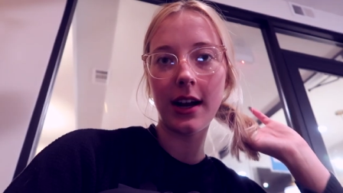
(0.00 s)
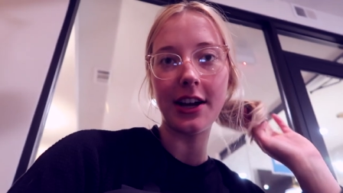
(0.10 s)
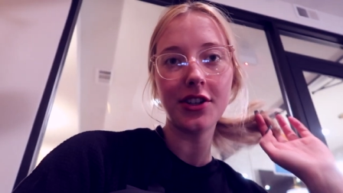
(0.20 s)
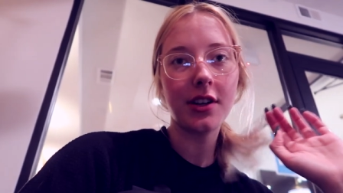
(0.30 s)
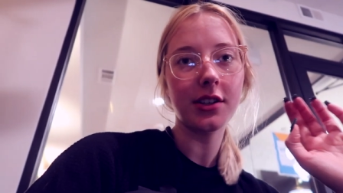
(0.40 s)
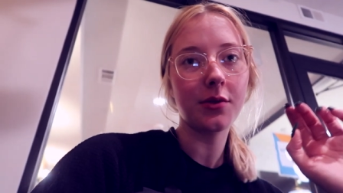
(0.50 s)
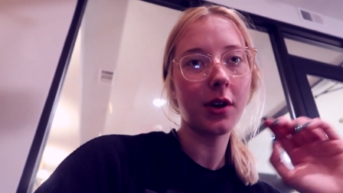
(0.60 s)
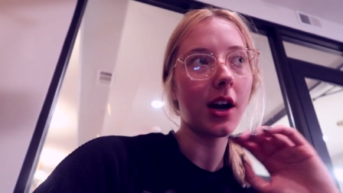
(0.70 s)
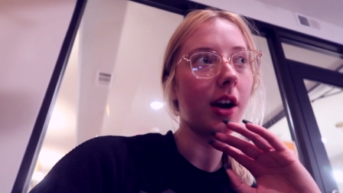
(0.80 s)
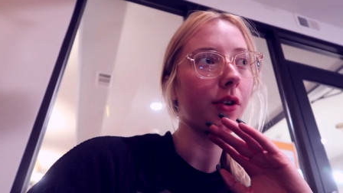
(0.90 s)
I just got to
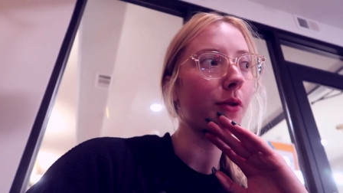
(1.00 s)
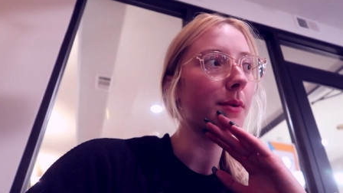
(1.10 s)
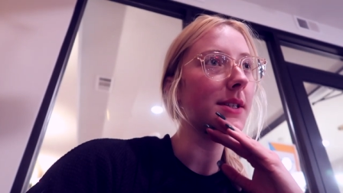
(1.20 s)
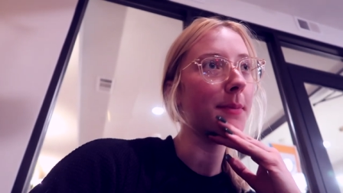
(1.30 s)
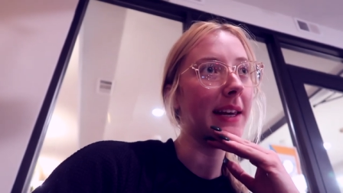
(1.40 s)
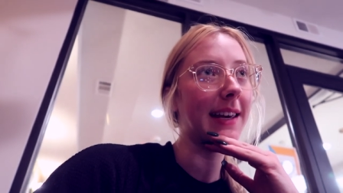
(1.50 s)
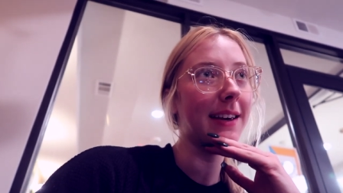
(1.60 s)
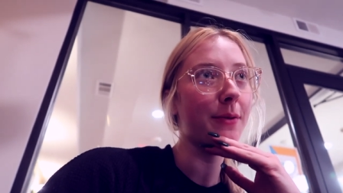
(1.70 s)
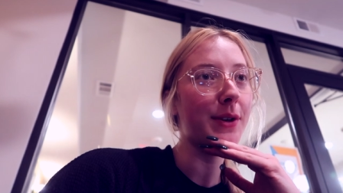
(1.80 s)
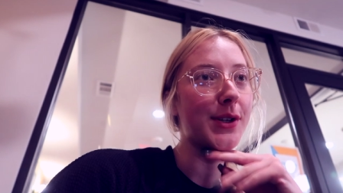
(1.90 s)
where our group is
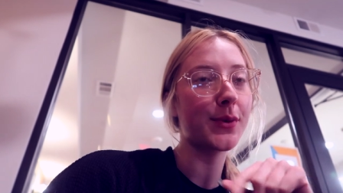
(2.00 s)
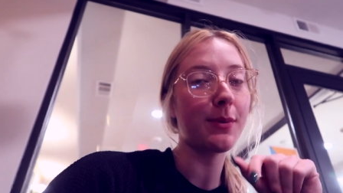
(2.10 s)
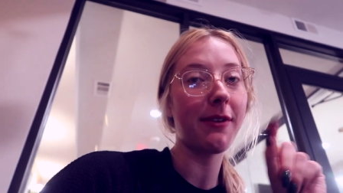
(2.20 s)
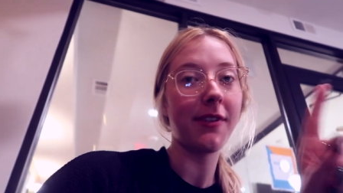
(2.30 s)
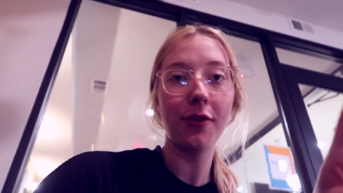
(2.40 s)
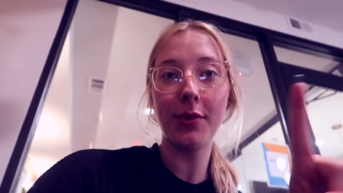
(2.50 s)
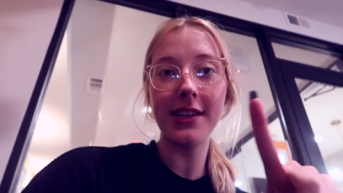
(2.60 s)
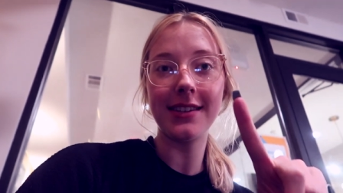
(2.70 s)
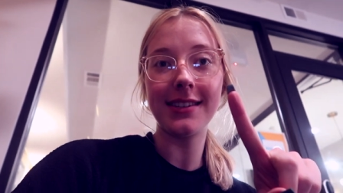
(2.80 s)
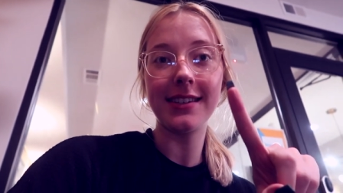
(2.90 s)
meeting, which is one of my favorite
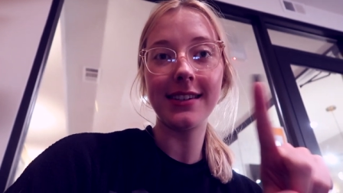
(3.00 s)
places to